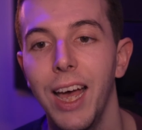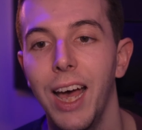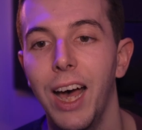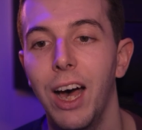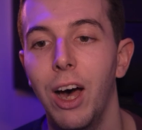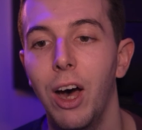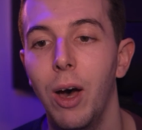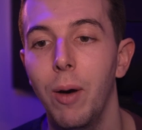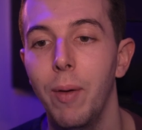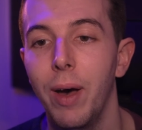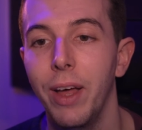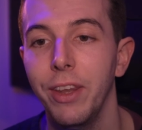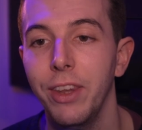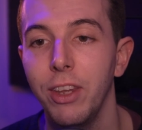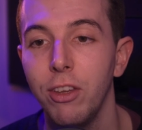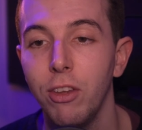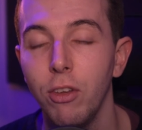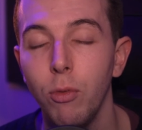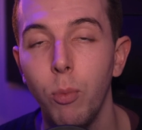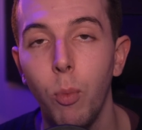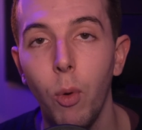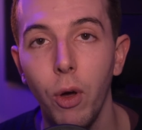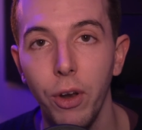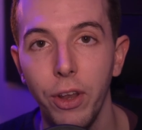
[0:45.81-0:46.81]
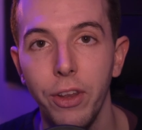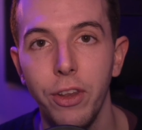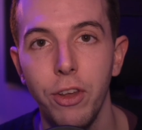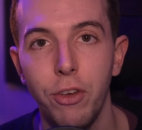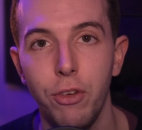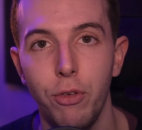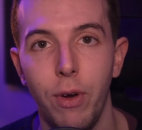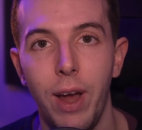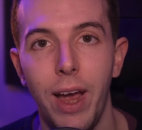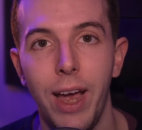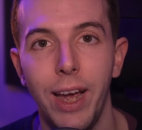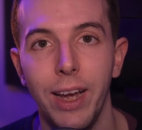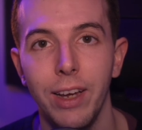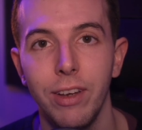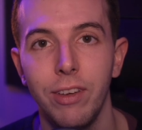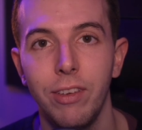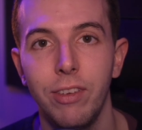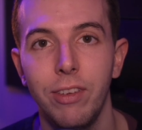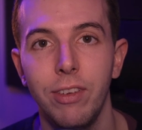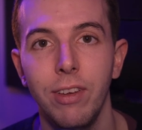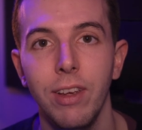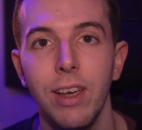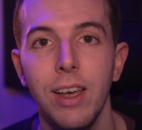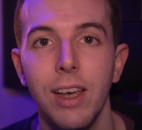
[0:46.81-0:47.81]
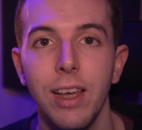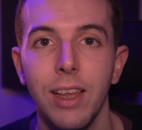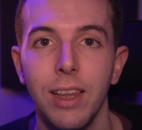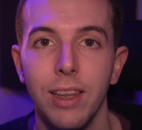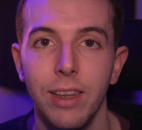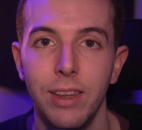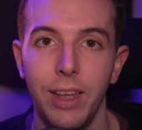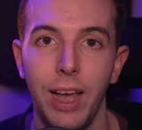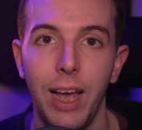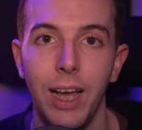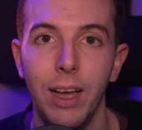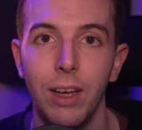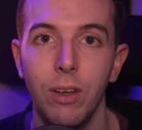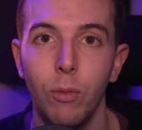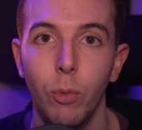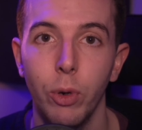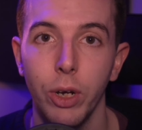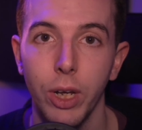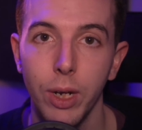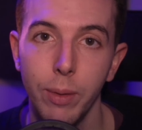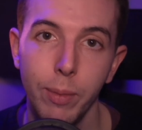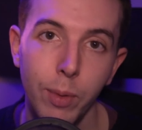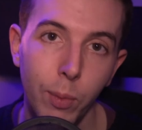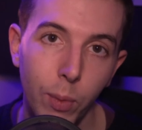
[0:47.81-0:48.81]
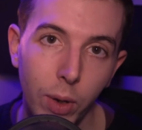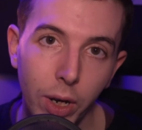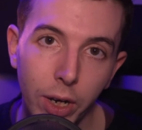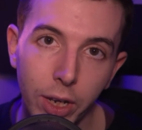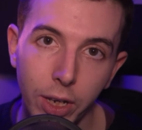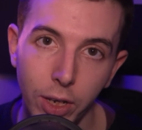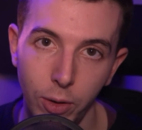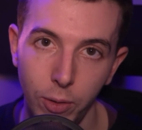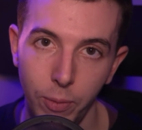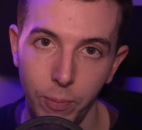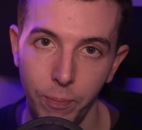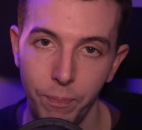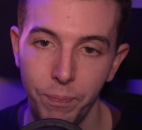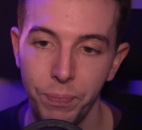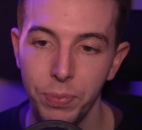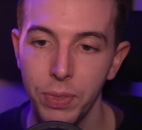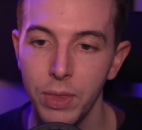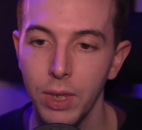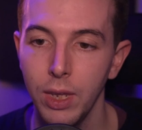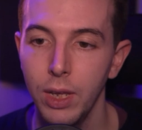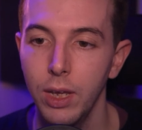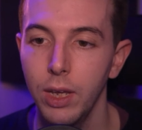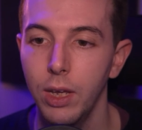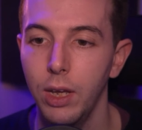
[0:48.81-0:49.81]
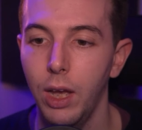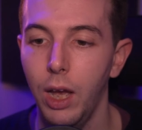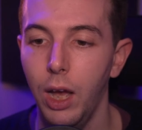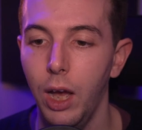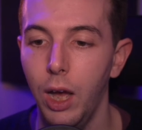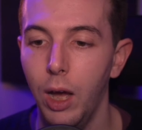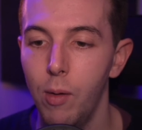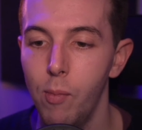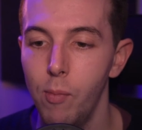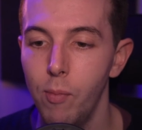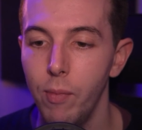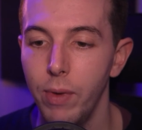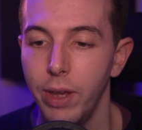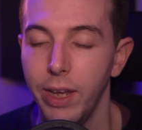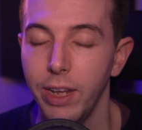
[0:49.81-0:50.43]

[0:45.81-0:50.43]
and this is one of the tracks that we're going to be working on.